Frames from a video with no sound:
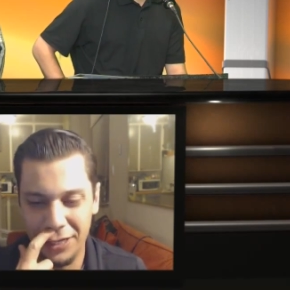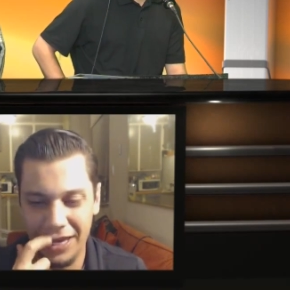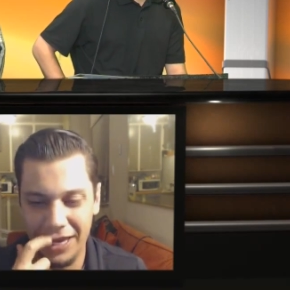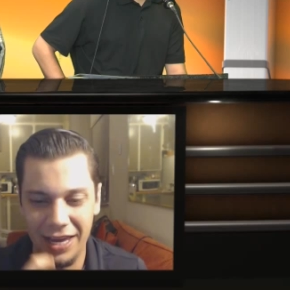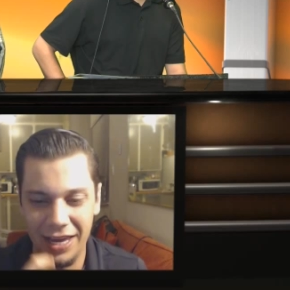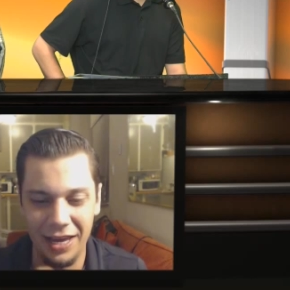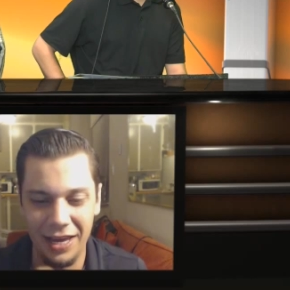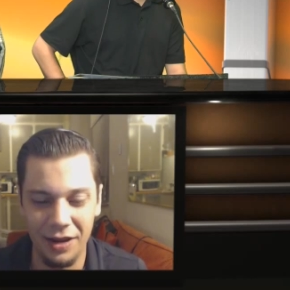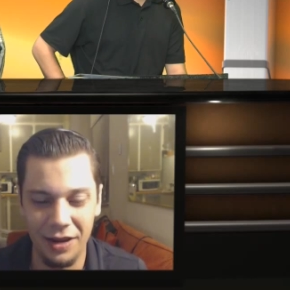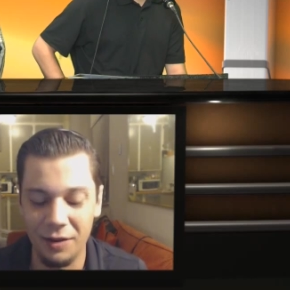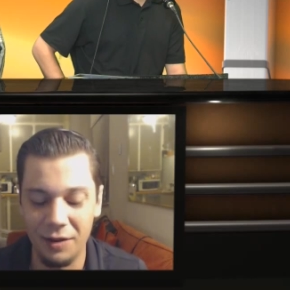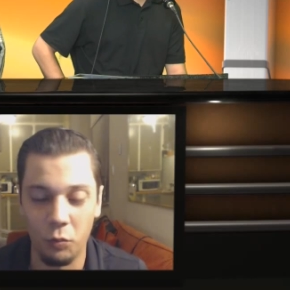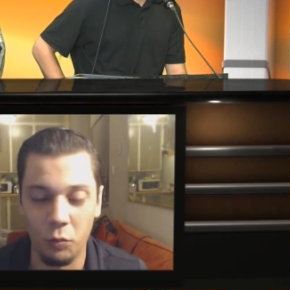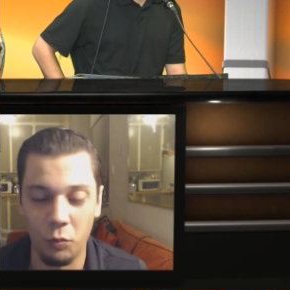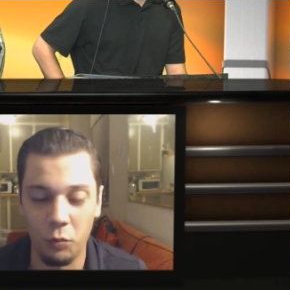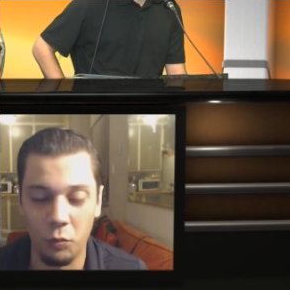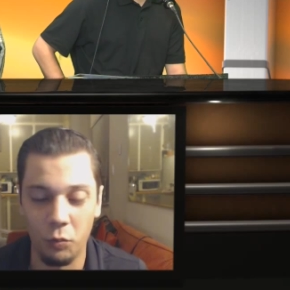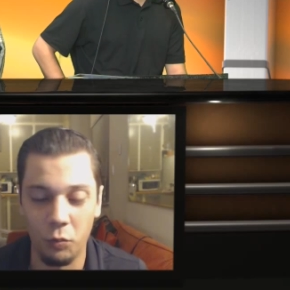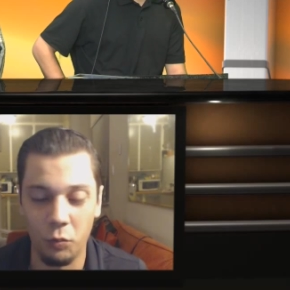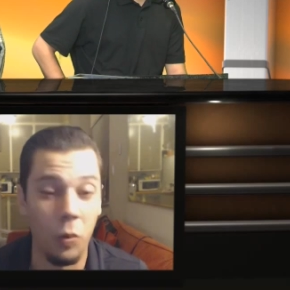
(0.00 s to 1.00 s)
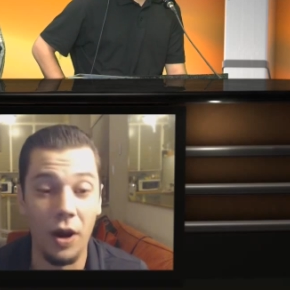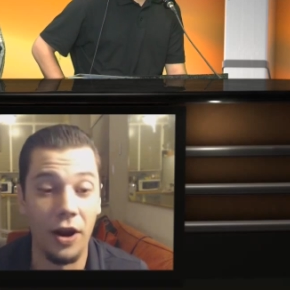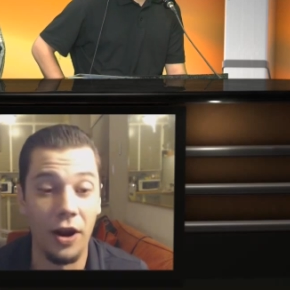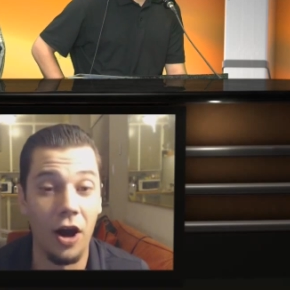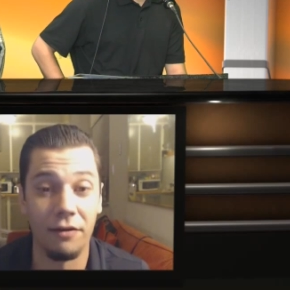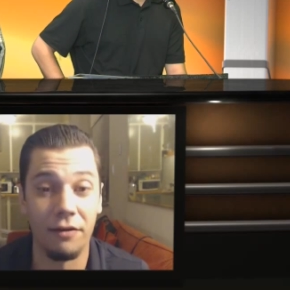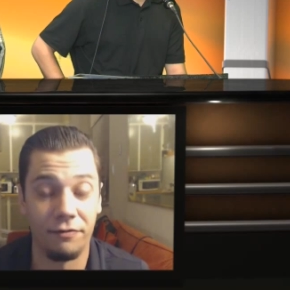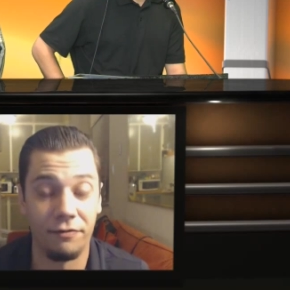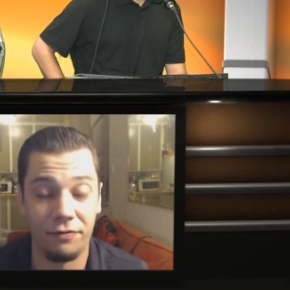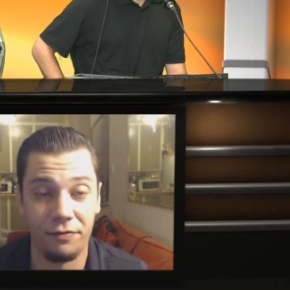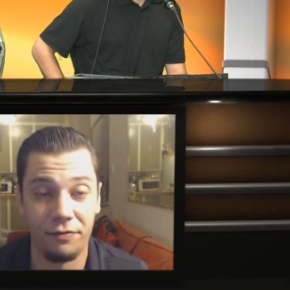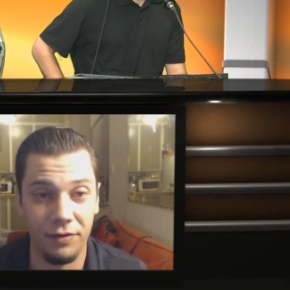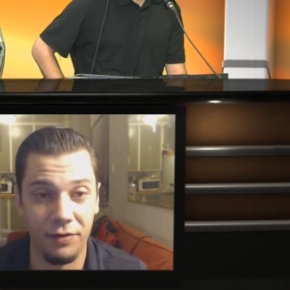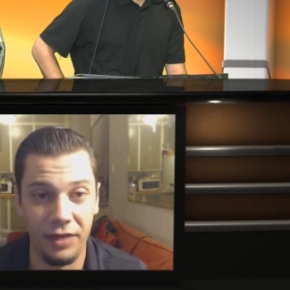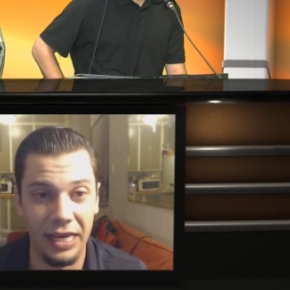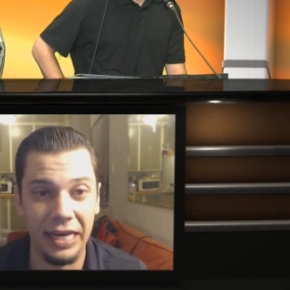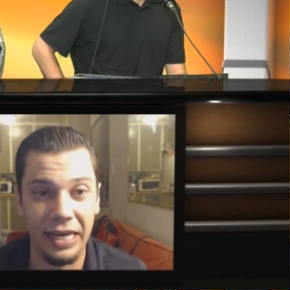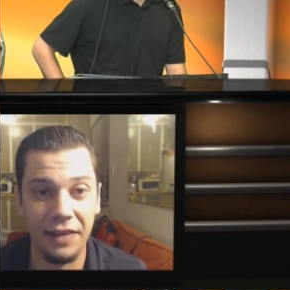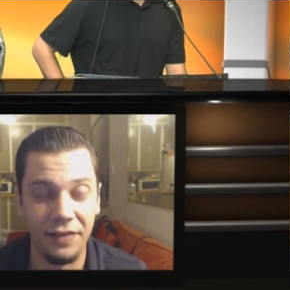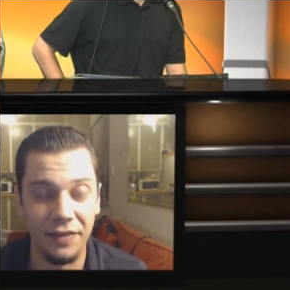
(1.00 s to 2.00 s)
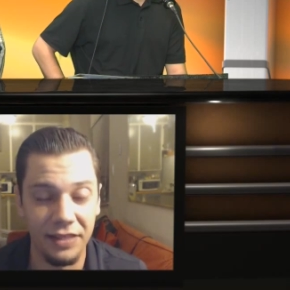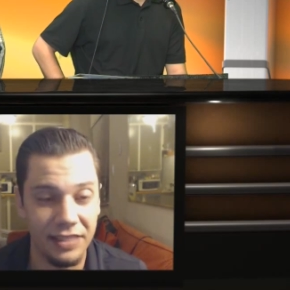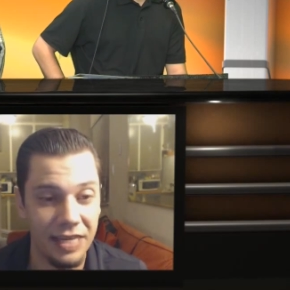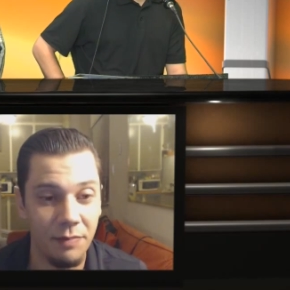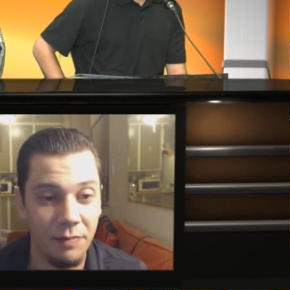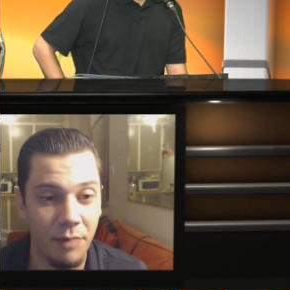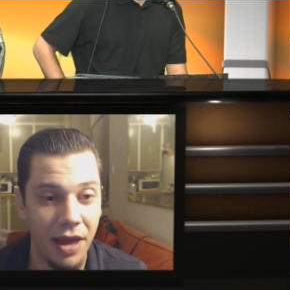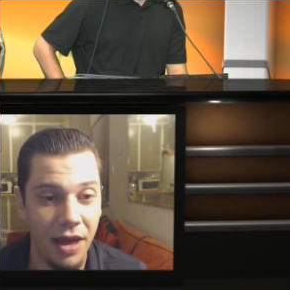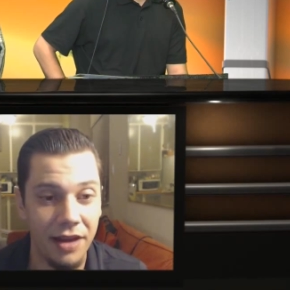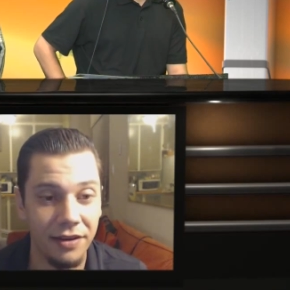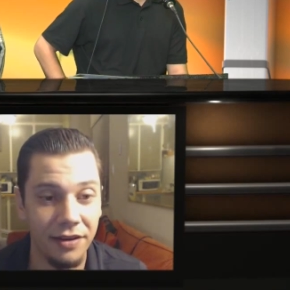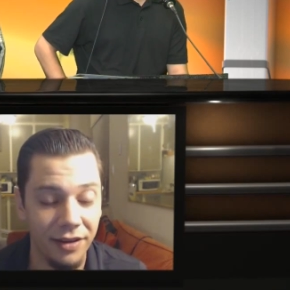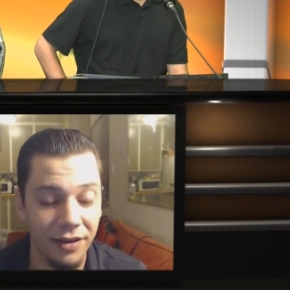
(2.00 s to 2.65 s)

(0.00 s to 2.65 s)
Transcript: it went off into the deep end.